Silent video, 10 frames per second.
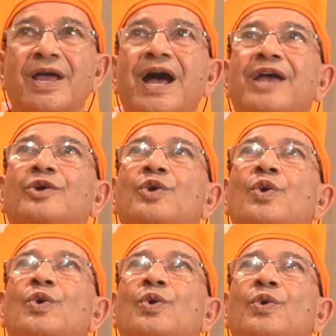I
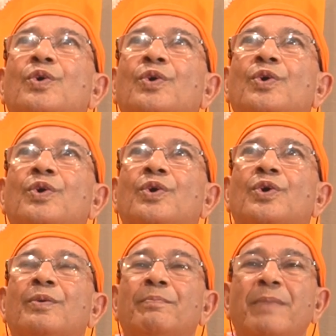grow
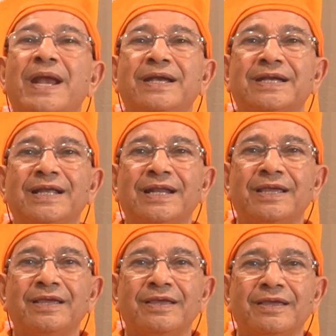
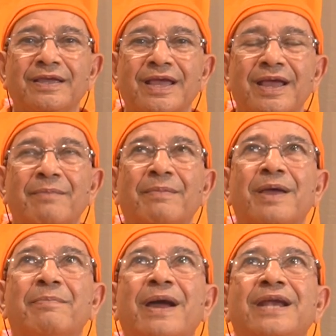mentally.
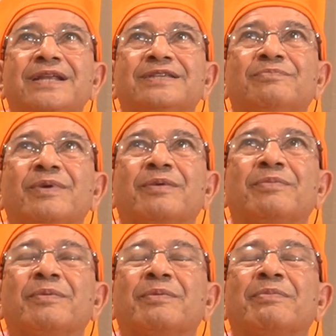My mind is
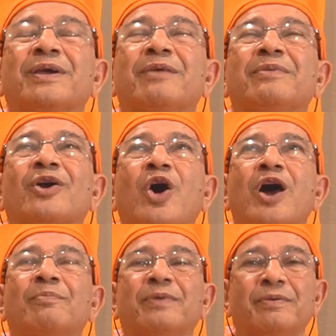becoming
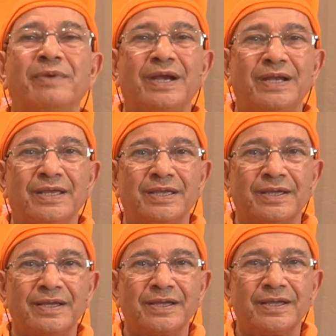all-pervading.
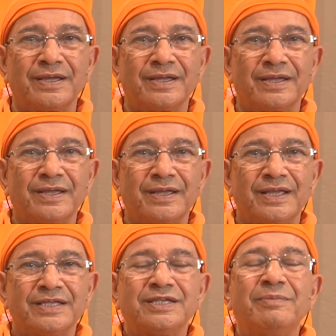
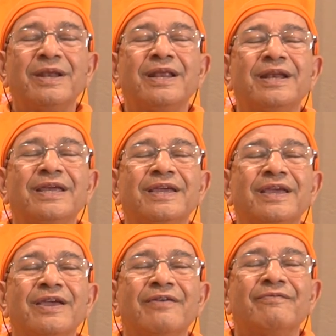
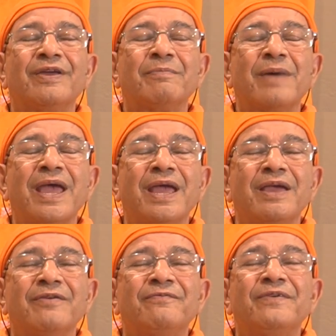Similarly, when I
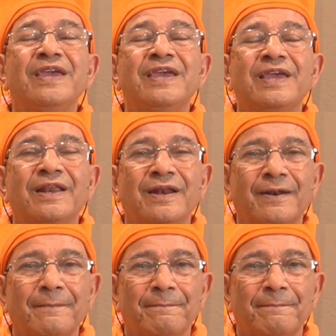feel